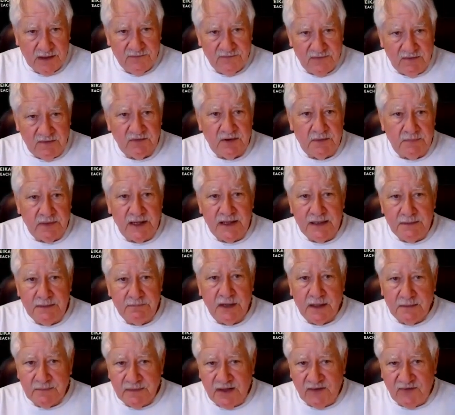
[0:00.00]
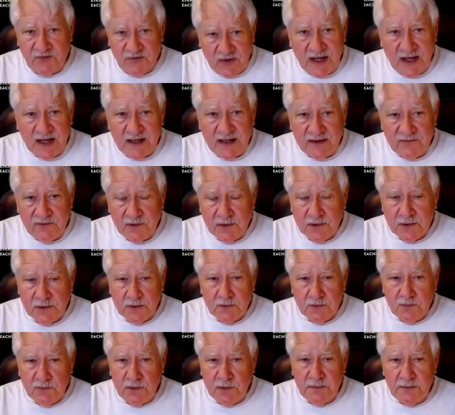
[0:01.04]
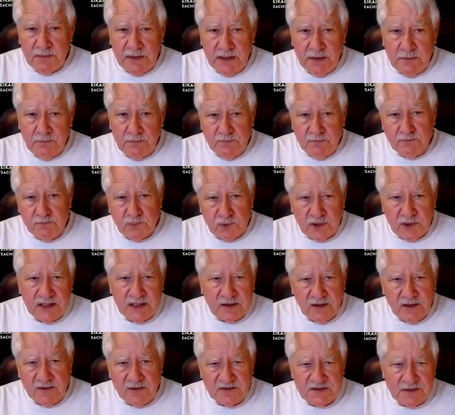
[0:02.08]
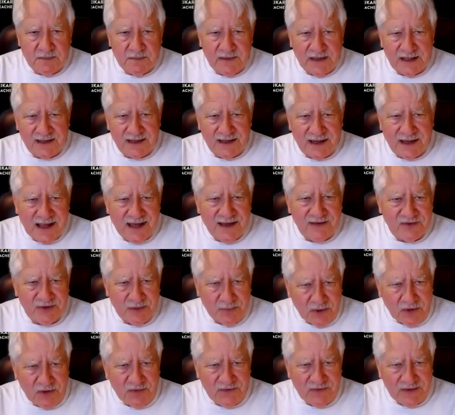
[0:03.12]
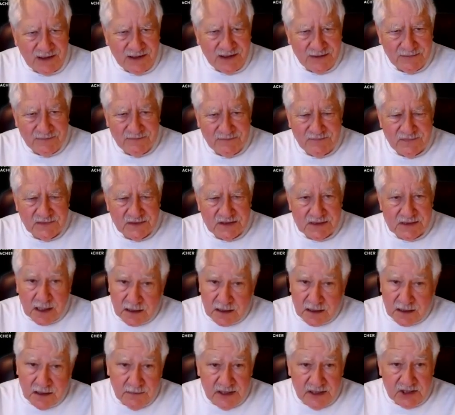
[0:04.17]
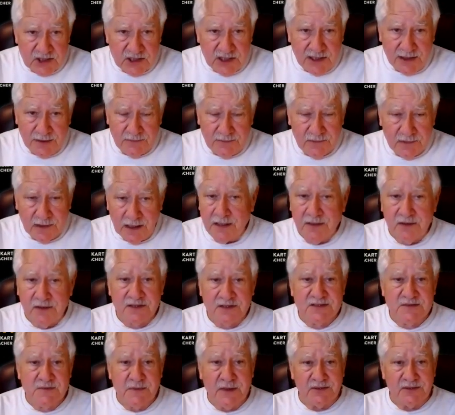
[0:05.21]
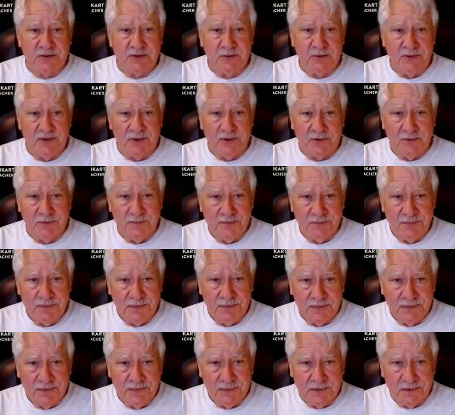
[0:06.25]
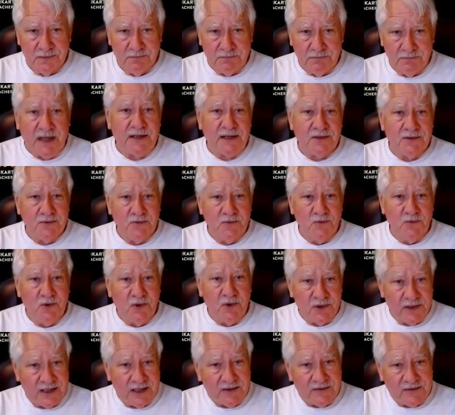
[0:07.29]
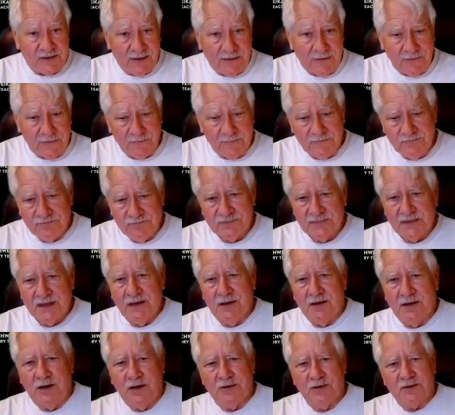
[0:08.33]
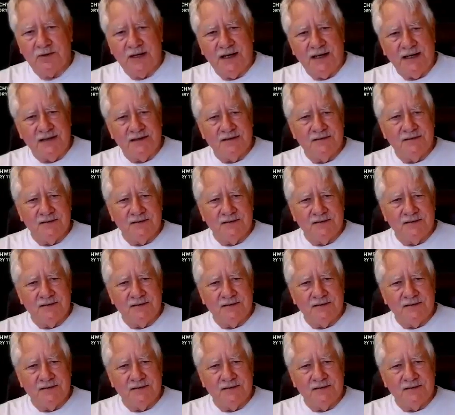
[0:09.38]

If everybody bought me 5, we'd be pretty close to making half the movie. It's not going to be cheap. I don't expect it will, but we'll get there. All right.